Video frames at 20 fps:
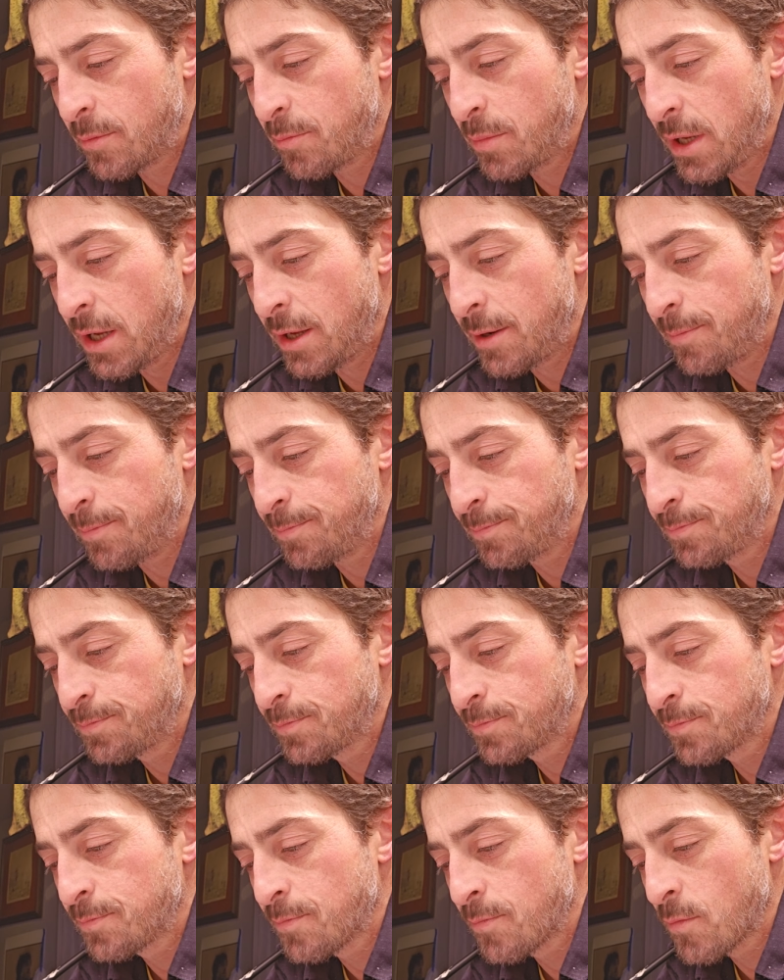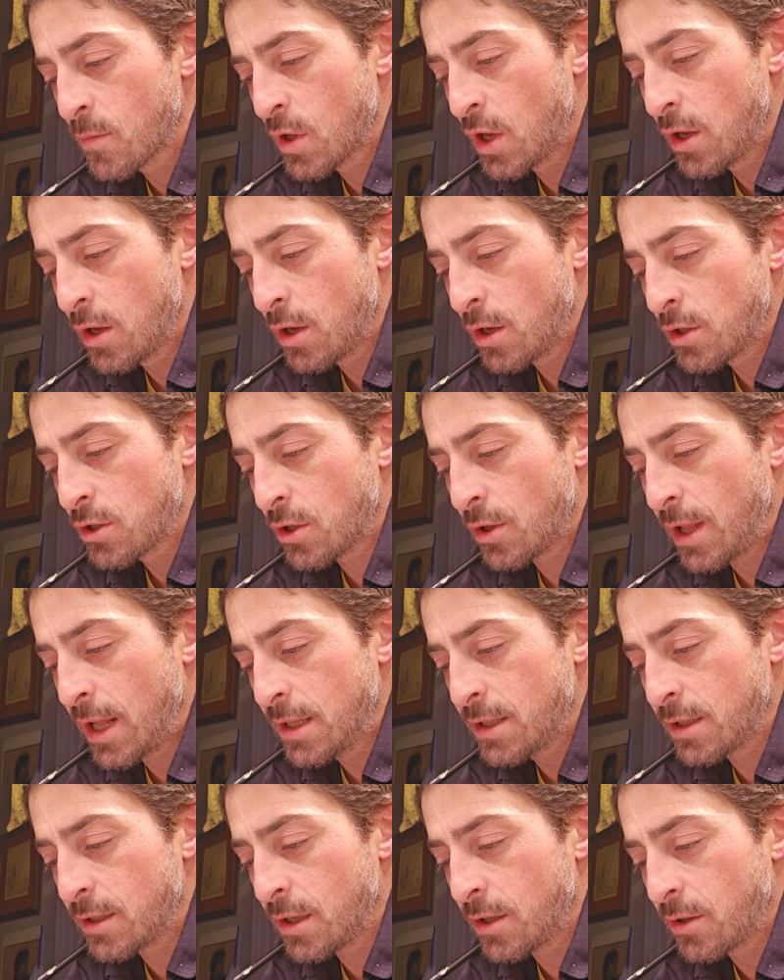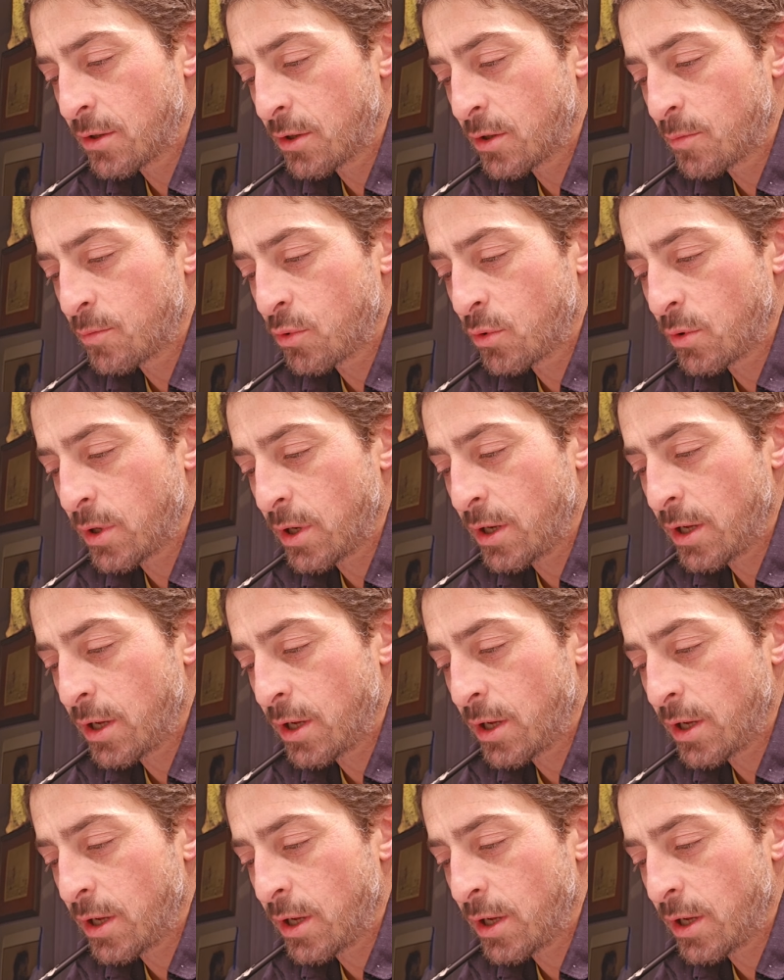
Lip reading: bit. So that's another good point.